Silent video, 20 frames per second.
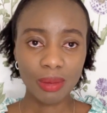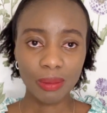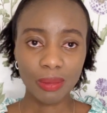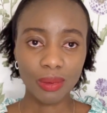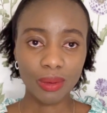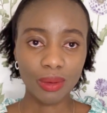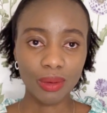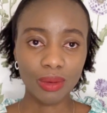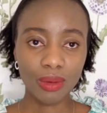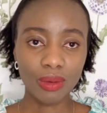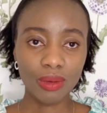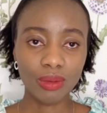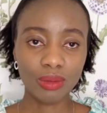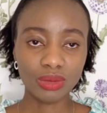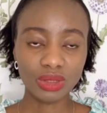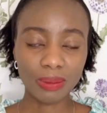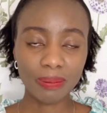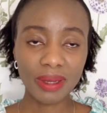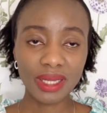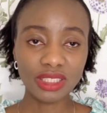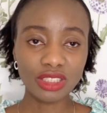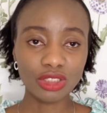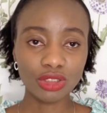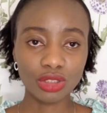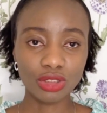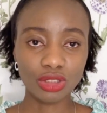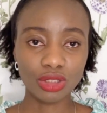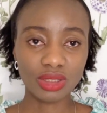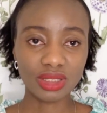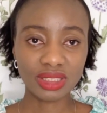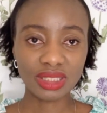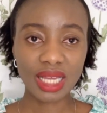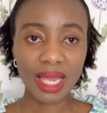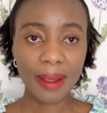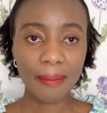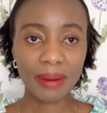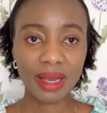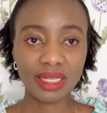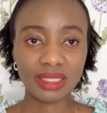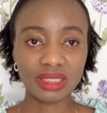but depending on your
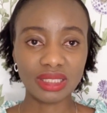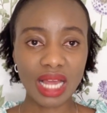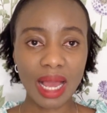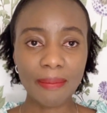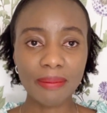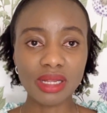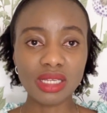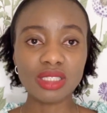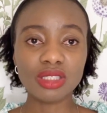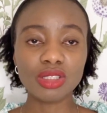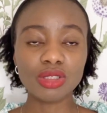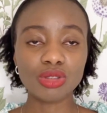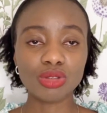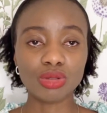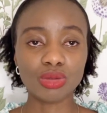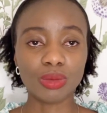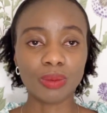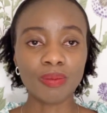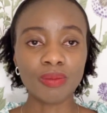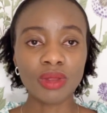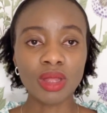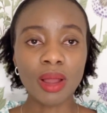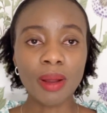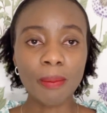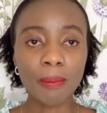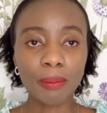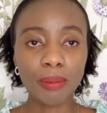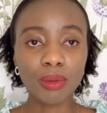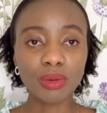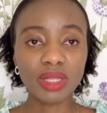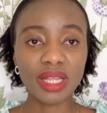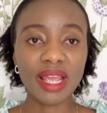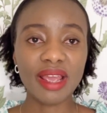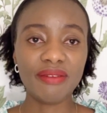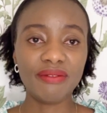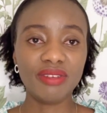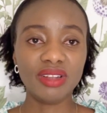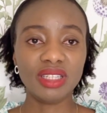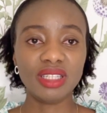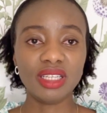time and ability to put
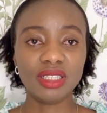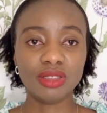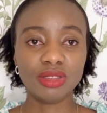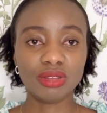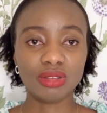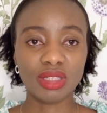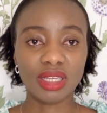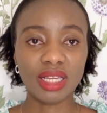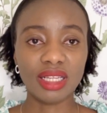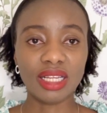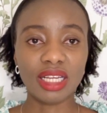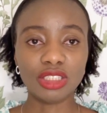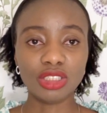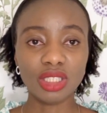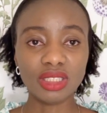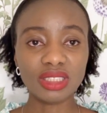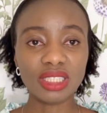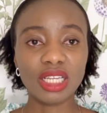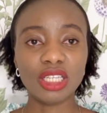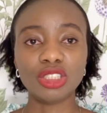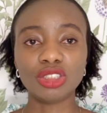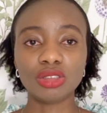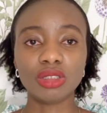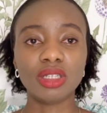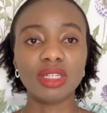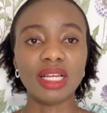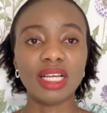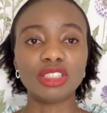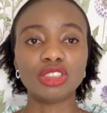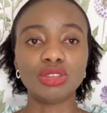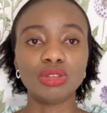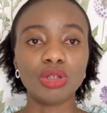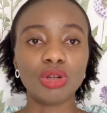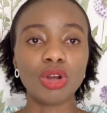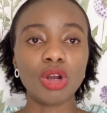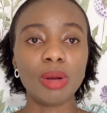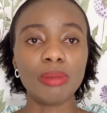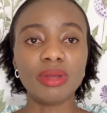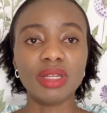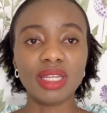everything together, just ensure that you're
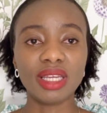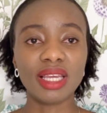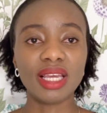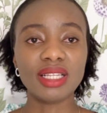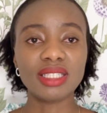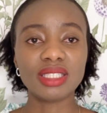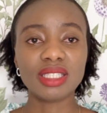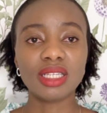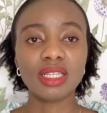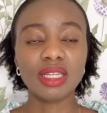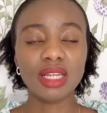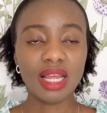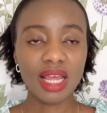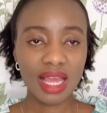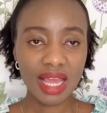communicating